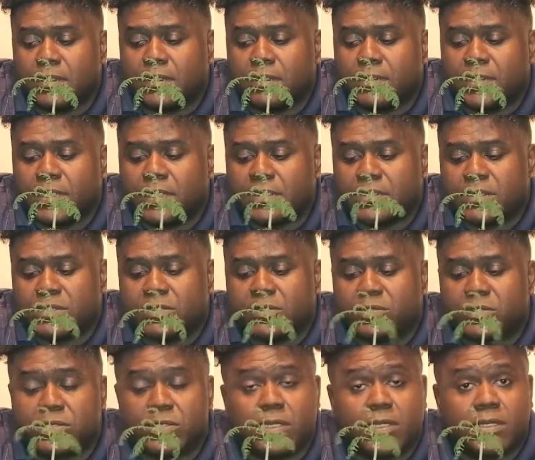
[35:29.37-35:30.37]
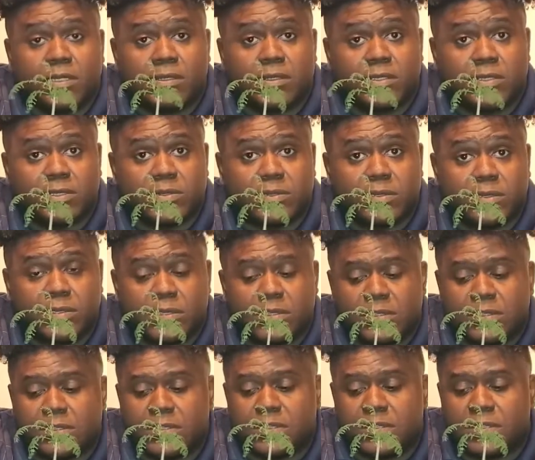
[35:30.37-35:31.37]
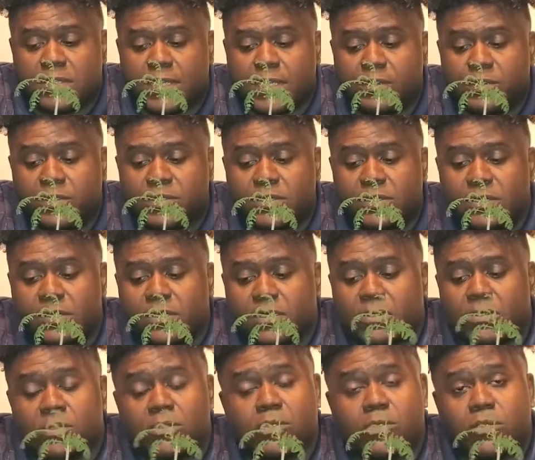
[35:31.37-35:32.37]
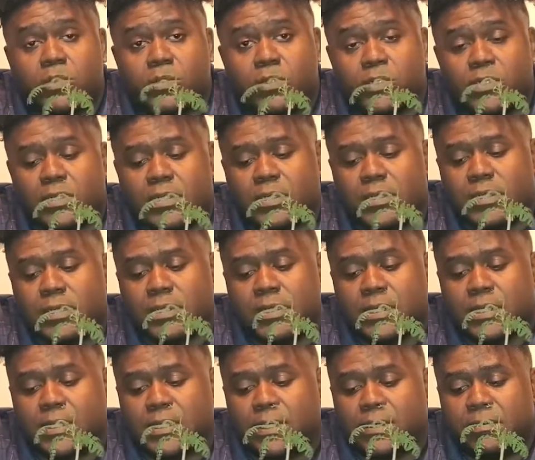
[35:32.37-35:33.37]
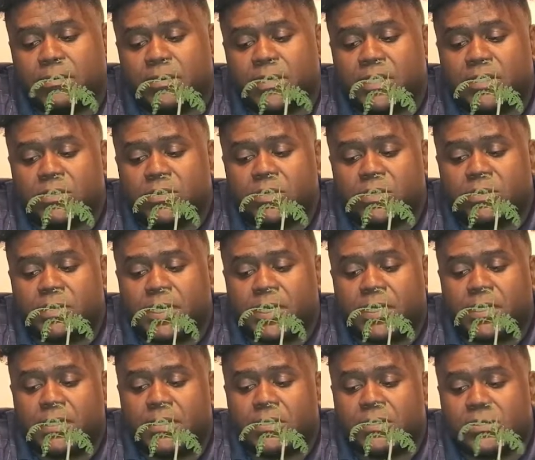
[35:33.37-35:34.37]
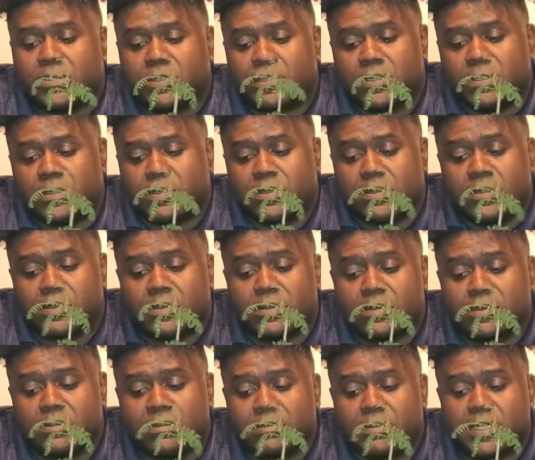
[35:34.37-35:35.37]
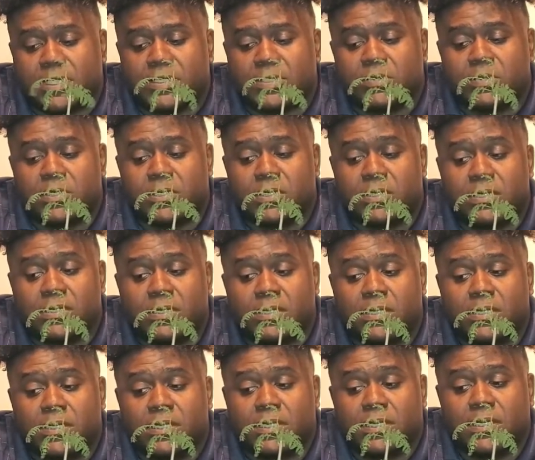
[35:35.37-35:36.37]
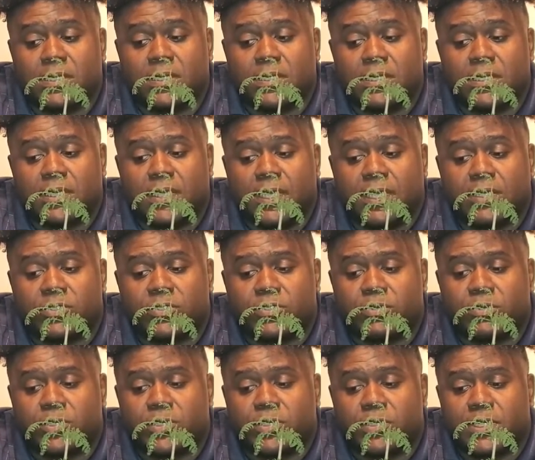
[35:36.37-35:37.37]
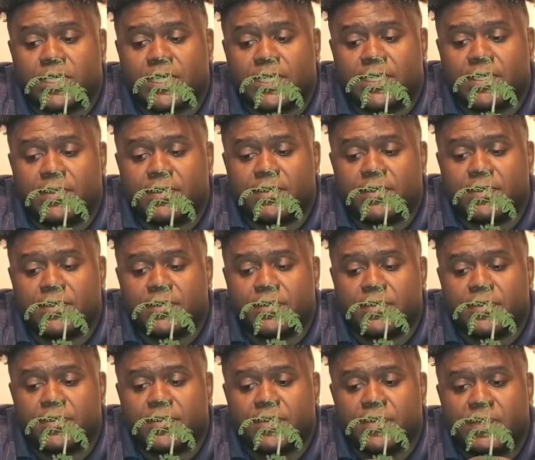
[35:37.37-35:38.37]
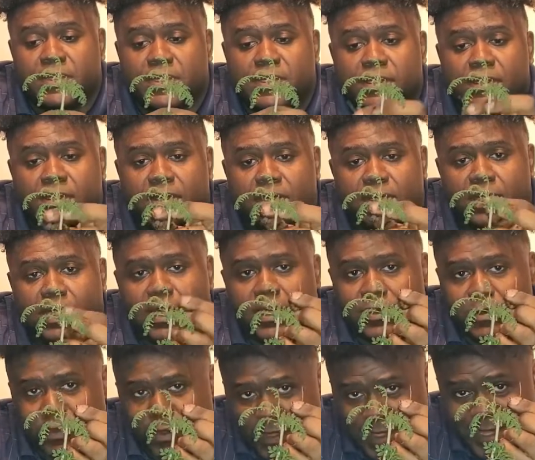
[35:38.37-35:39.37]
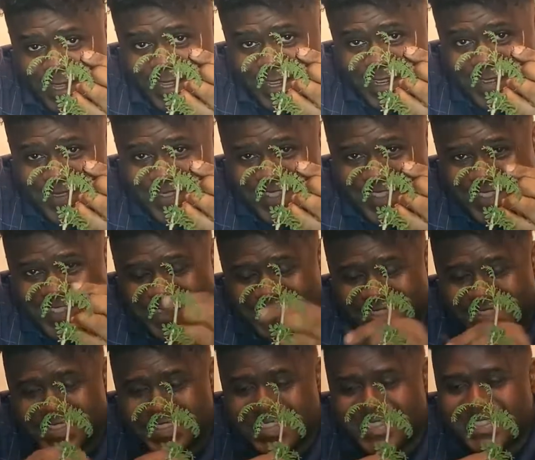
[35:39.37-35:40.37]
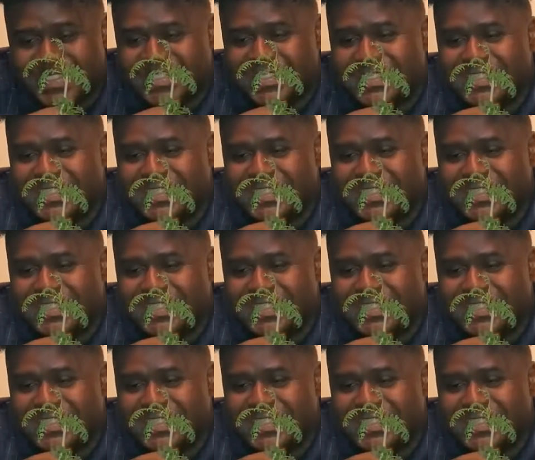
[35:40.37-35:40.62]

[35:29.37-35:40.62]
because as you saw, this is now it's coco coir mixed with potting soil, mixed with extra perlite and organic materials